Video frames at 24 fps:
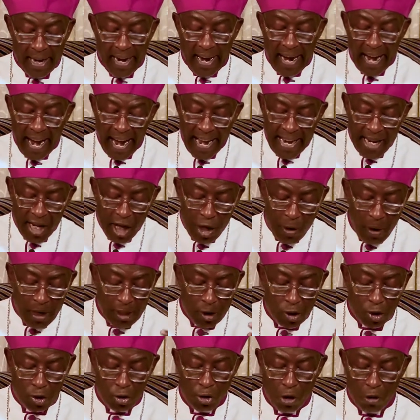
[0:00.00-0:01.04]
Hide your
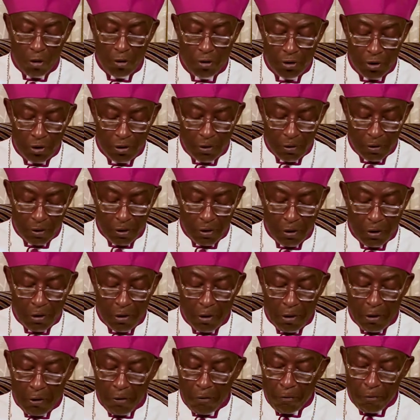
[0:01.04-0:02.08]
souls
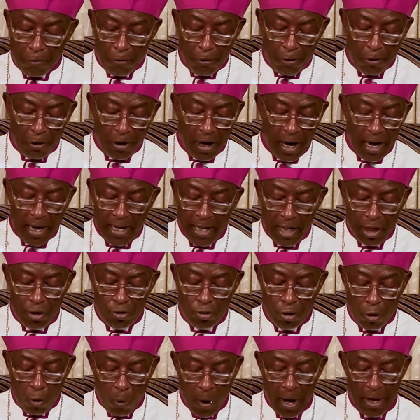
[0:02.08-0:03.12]
for a
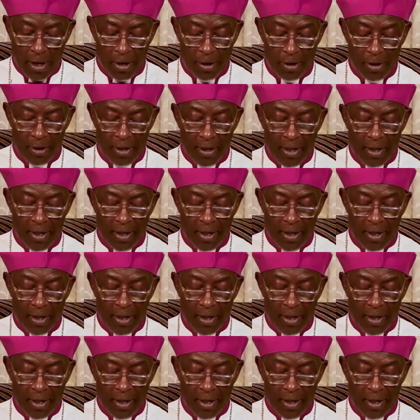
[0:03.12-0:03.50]
little while